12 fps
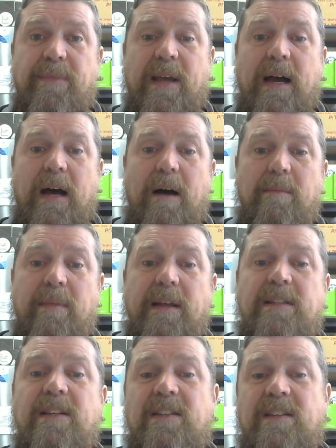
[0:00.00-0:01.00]

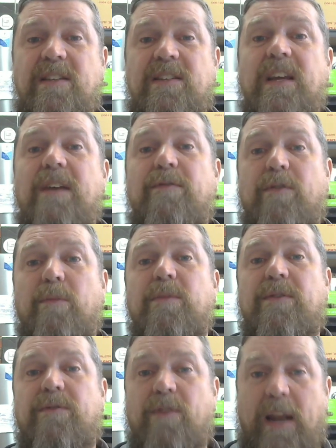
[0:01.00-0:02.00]
to see it from
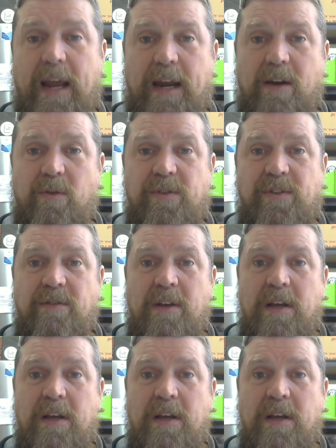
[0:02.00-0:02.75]
different angles.